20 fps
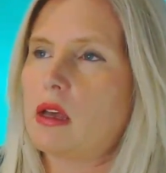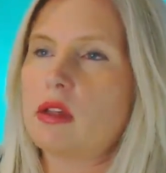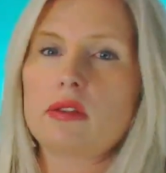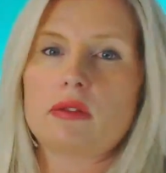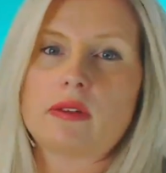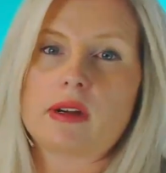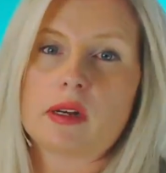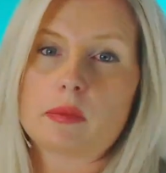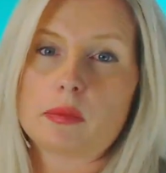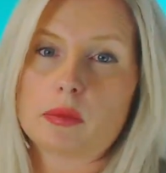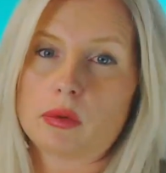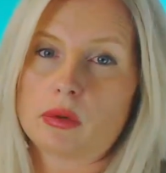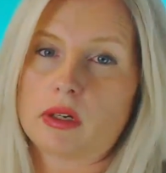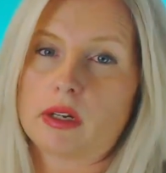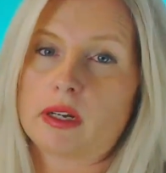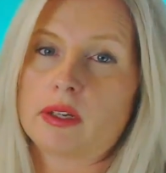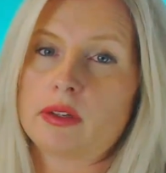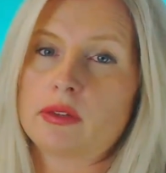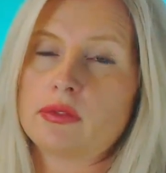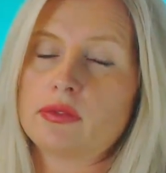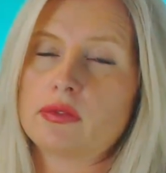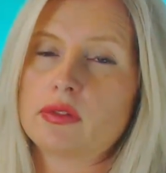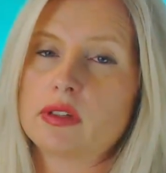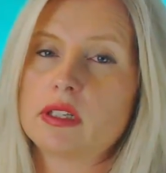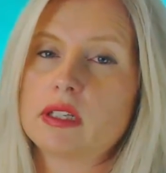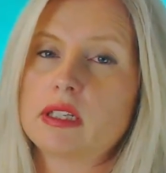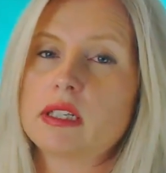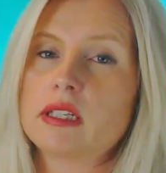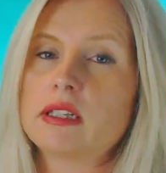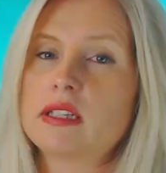other animal life,
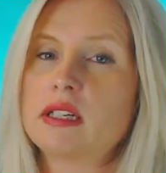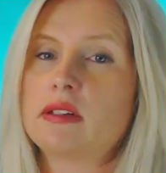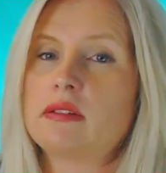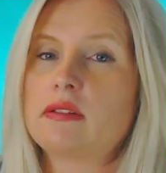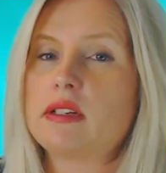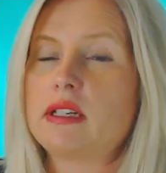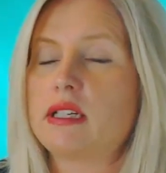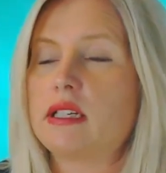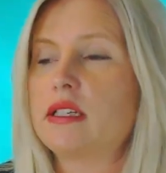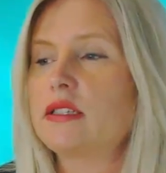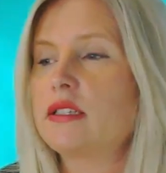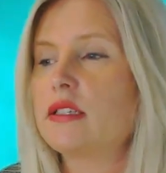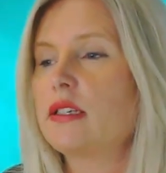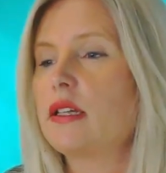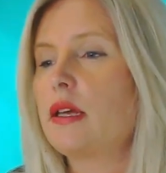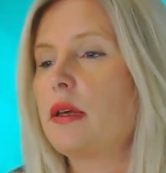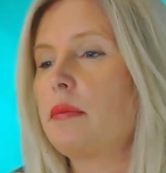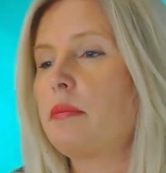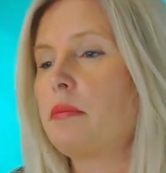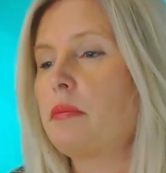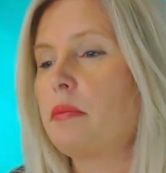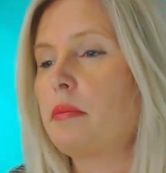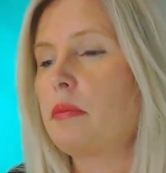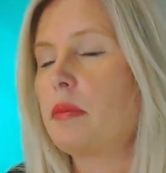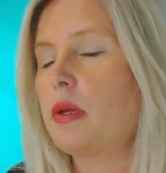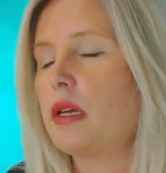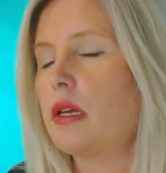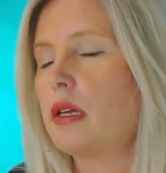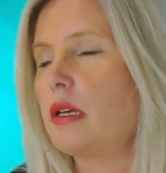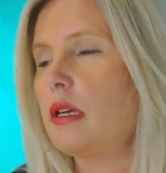there is
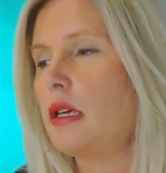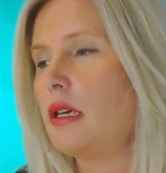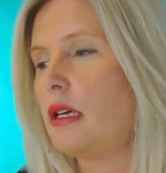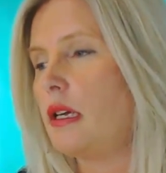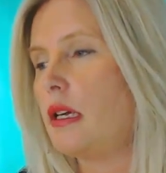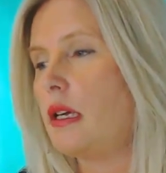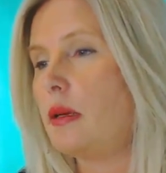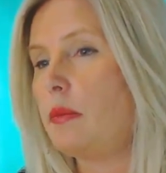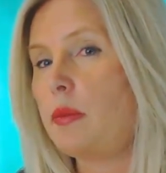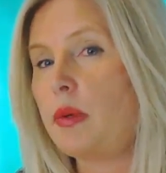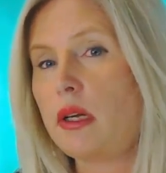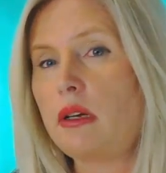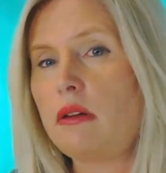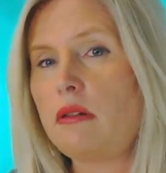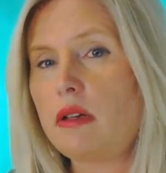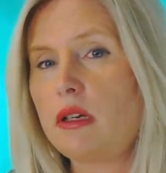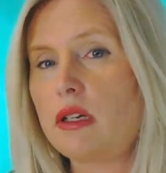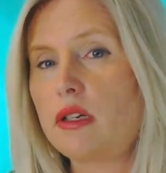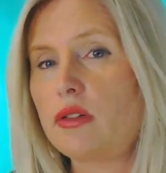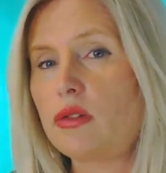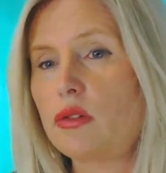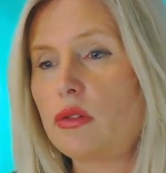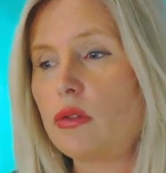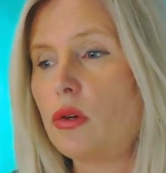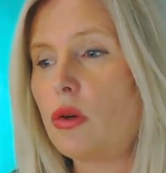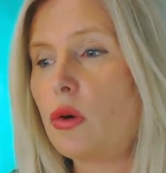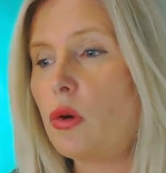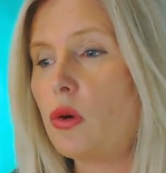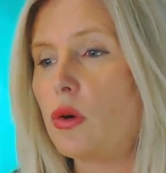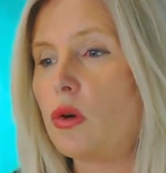a period
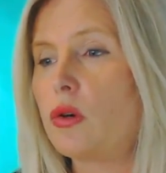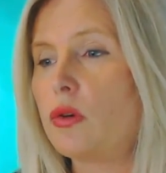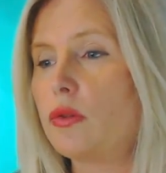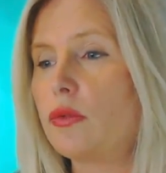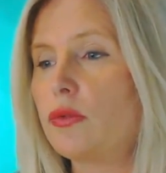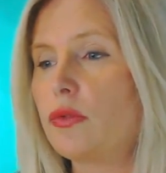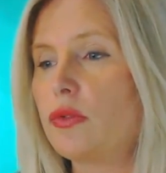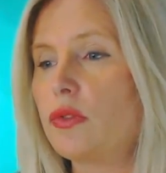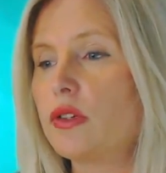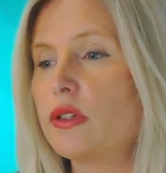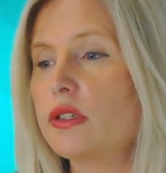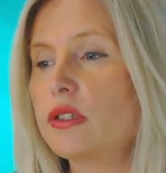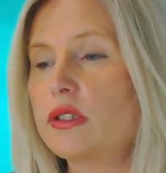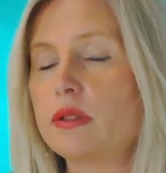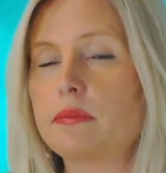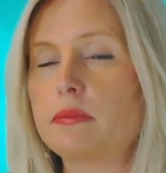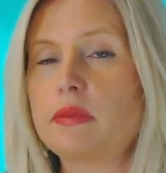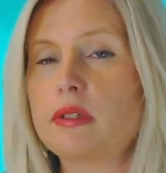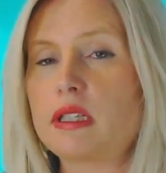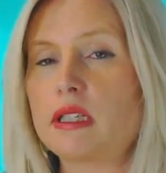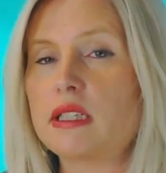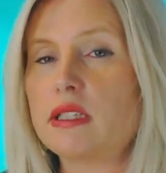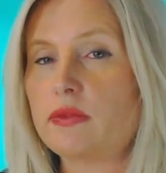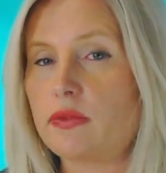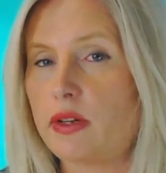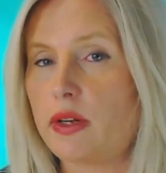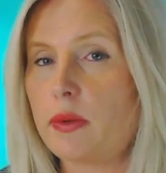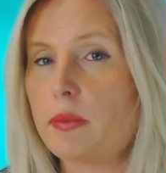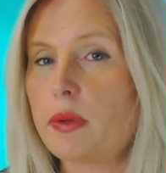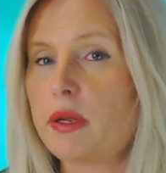of something
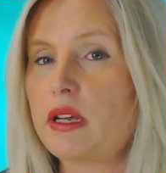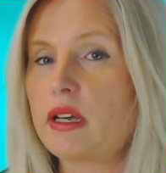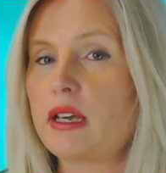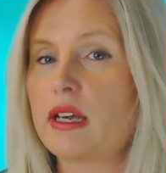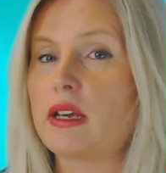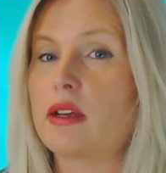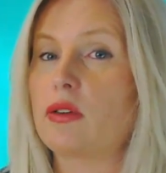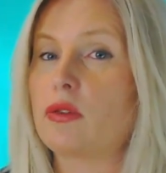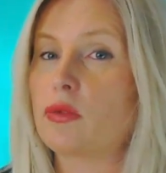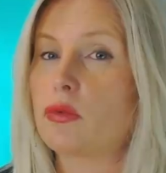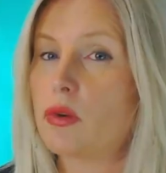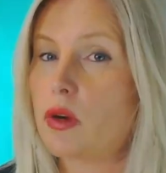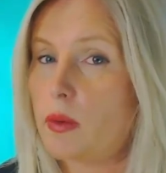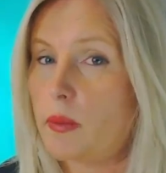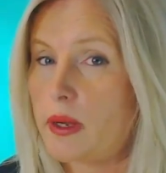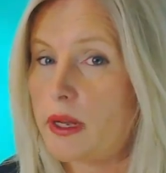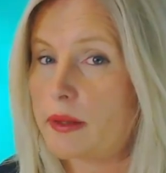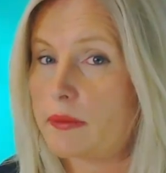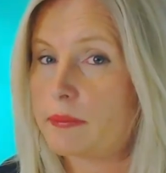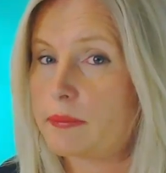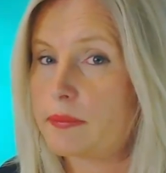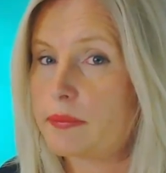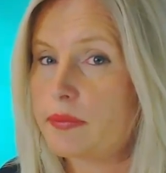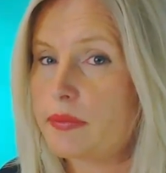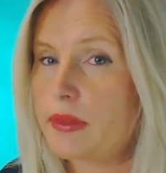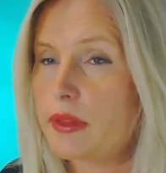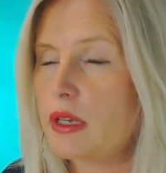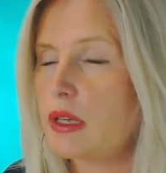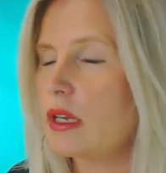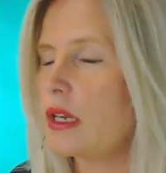developing and growing.
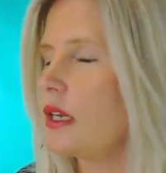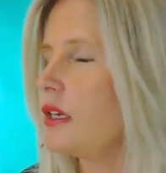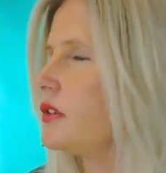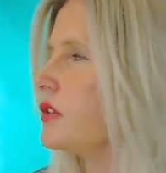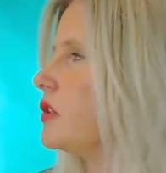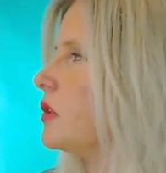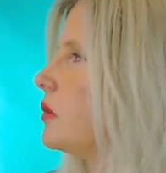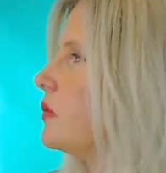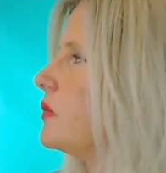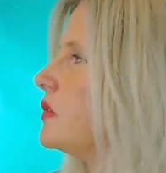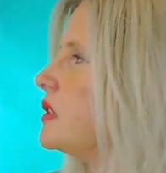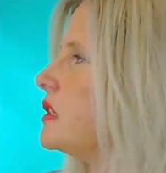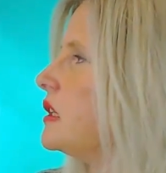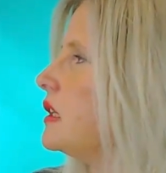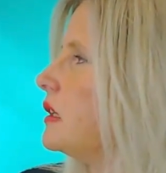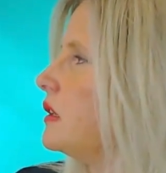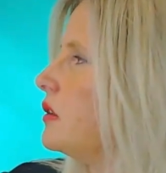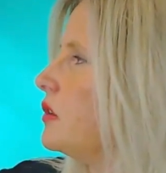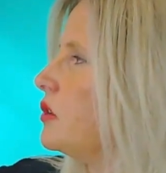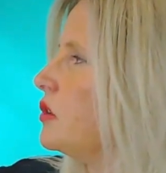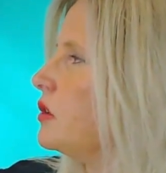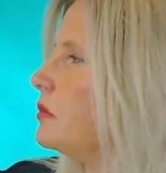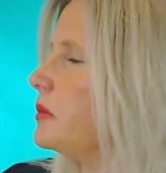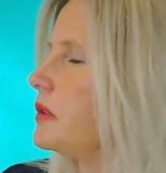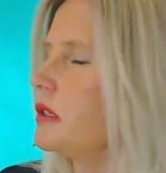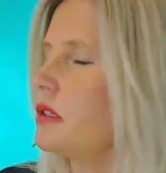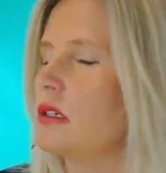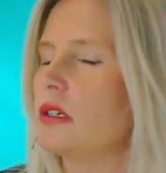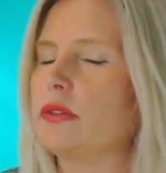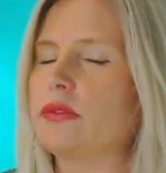Okay, so obviously in the
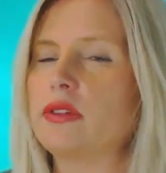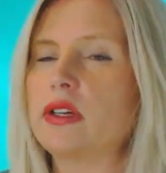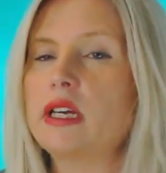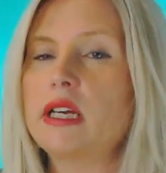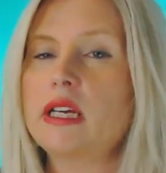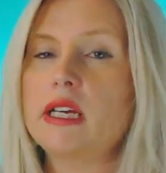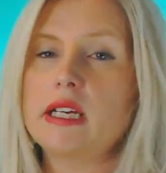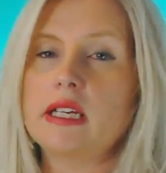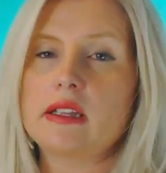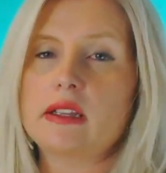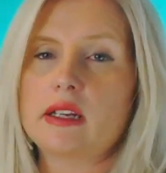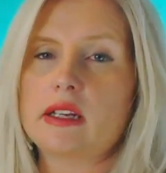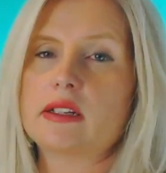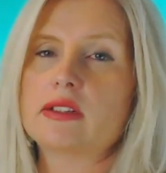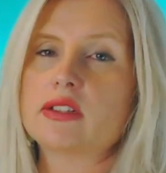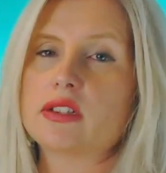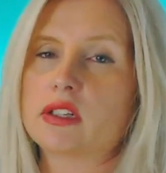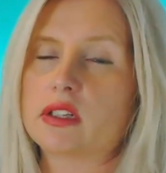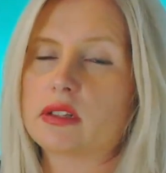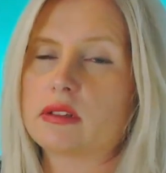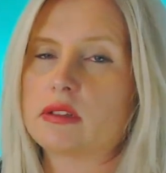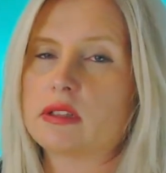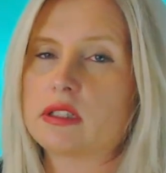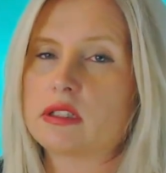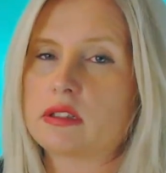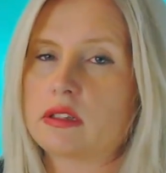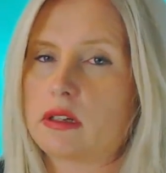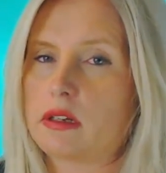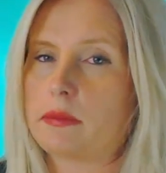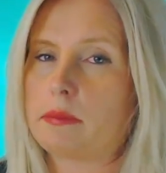human life, that cycle
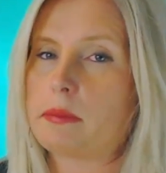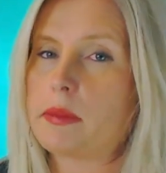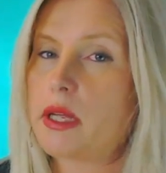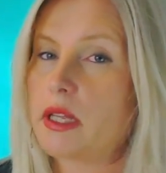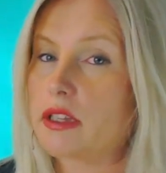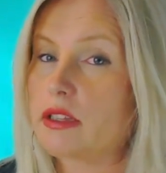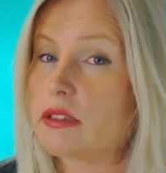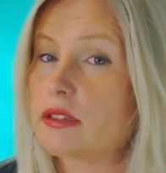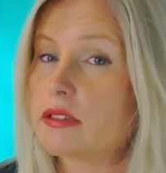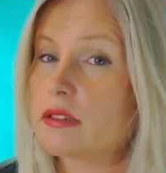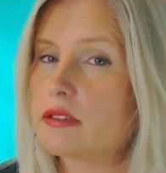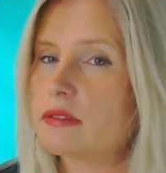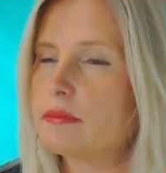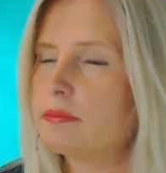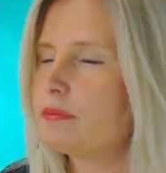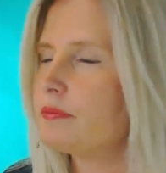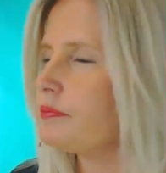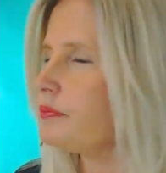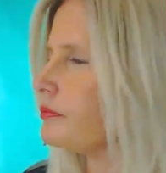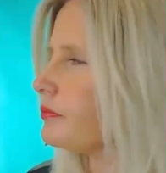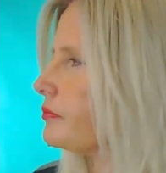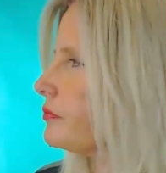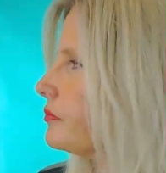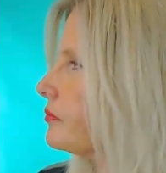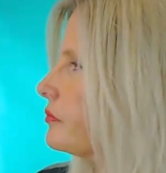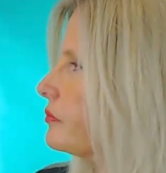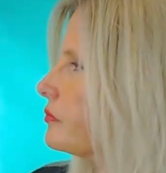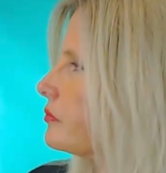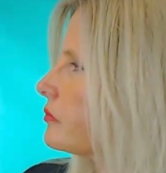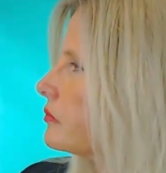is 9 months.
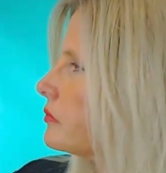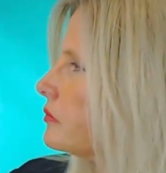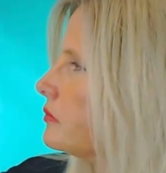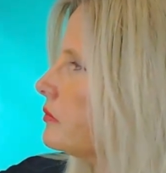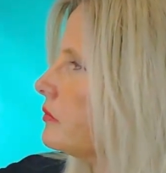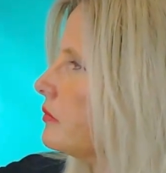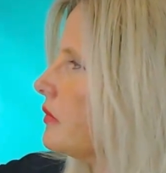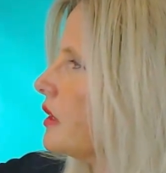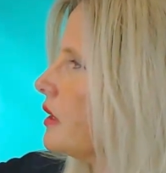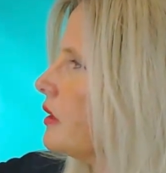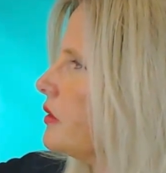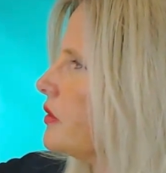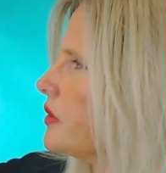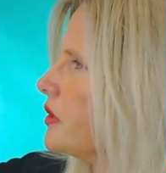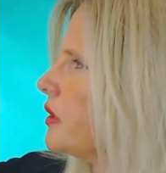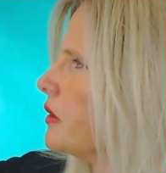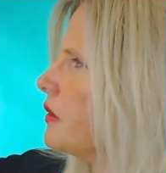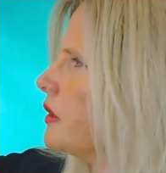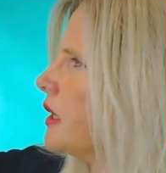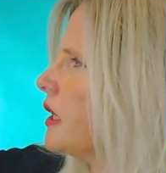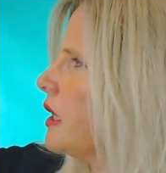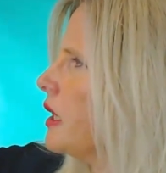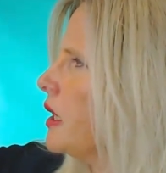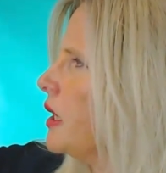So